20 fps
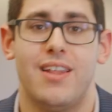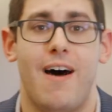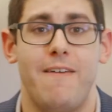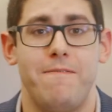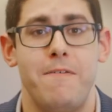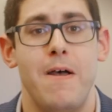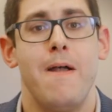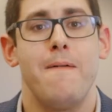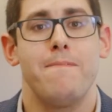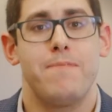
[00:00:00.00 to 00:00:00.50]

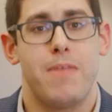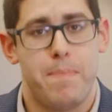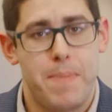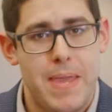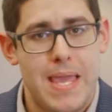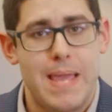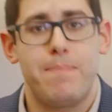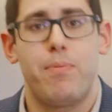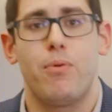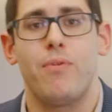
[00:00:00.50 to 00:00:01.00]
love the
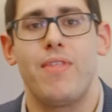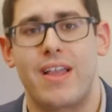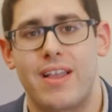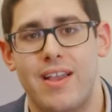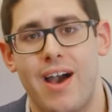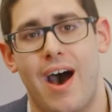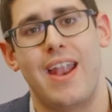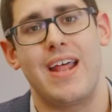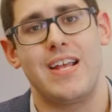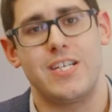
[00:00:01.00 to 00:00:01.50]
people that
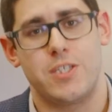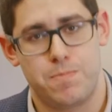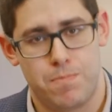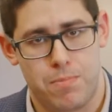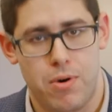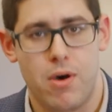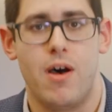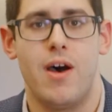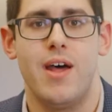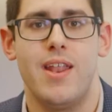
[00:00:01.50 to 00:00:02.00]
God has
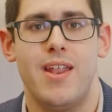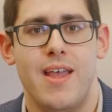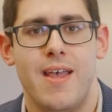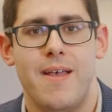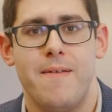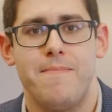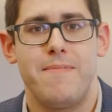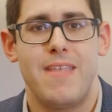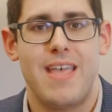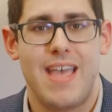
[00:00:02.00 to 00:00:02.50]
put
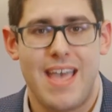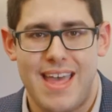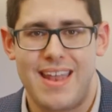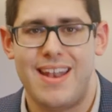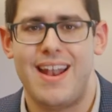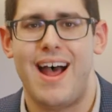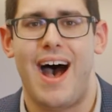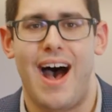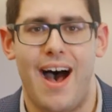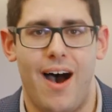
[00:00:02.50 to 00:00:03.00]

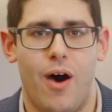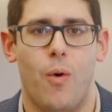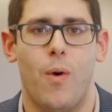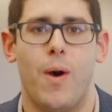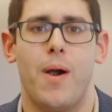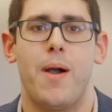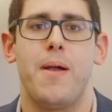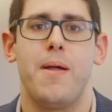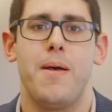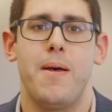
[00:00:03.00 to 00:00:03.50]
in
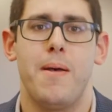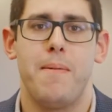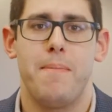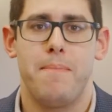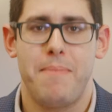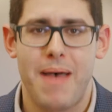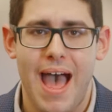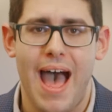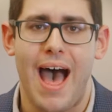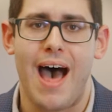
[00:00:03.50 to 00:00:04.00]
our
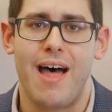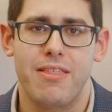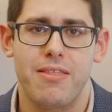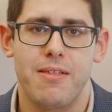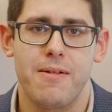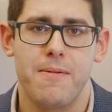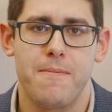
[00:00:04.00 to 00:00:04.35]
path.